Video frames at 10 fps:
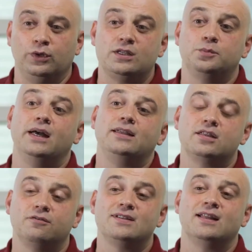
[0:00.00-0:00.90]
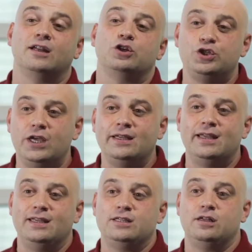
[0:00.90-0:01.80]
reward if you
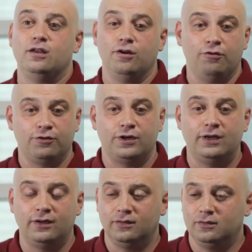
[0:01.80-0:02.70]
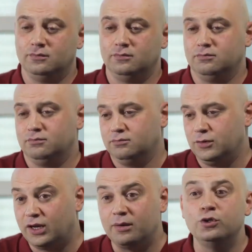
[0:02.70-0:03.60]
recommend projects. That is
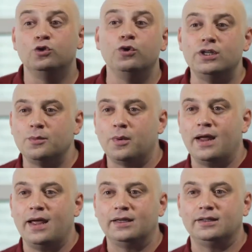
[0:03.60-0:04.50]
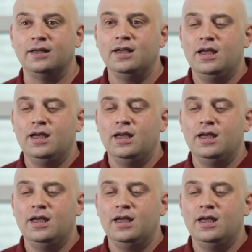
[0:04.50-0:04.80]
how people make money.